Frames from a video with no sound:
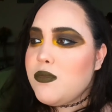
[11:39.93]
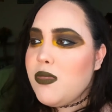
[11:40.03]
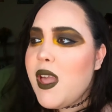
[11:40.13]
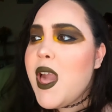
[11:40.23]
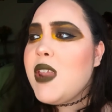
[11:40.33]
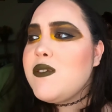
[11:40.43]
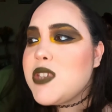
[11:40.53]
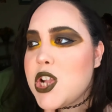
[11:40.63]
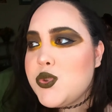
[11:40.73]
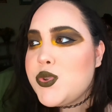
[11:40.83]
I had a
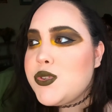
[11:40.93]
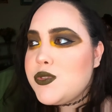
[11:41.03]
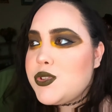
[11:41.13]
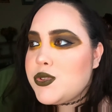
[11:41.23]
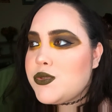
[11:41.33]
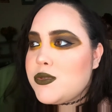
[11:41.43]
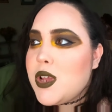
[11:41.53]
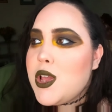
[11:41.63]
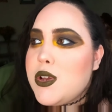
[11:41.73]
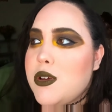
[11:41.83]
schedule soon
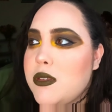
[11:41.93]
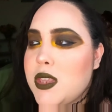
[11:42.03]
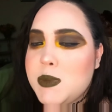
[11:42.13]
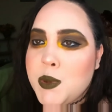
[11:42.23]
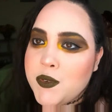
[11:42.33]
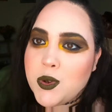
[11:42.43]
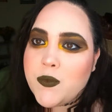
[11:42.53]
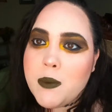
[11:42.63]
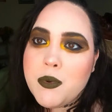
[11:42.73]
this month in November,